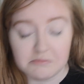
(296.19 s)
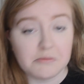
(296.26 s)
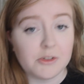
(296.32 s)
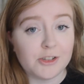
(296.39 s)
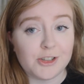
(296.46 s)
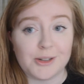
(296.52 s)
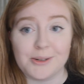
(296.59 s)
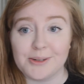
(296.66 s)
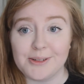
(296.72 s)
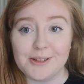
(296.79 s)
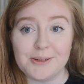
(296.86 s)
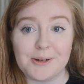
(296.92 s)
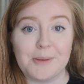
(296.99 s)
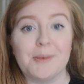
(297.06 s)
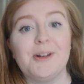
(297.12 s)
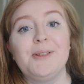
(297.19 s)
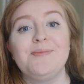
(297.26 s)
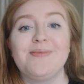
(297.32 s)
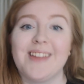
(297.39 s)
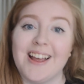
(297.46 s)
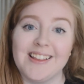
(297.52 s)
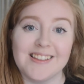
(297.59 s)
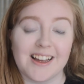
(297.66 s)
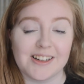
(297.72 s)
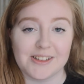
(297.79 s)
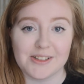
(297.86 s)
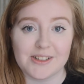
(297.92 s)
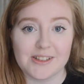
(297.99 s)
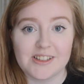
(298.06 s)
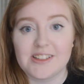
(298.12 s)
totally normal, and that
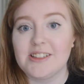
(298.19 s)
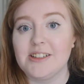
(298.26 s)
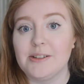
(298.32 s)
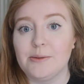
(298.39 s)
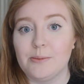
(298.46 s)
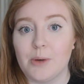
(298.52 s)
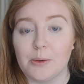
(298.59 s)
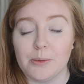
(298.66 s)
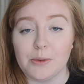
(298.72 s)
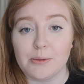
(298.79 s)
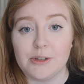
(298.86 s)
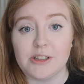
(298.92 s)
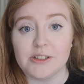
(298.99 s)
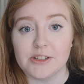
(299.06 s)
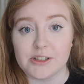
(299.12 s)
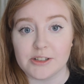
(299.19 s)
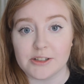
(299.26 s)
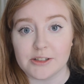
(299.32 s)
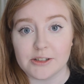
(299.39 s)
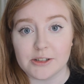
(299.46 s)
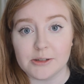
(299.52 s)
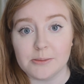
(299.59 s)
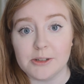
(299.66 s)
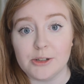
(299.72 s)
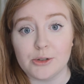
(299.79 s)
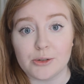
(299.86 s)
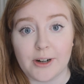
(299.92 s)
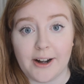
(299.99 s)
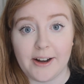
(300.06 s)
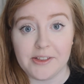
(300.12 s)
is what we would consider to be
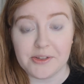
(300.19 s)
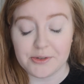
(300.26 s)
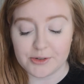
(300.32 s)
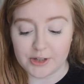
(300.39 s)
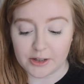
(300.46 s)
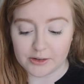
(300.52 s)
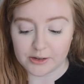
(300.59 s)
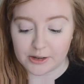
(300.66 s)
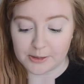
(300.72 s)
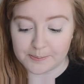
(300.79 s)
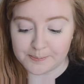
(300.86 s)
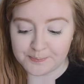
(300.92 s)
transgender.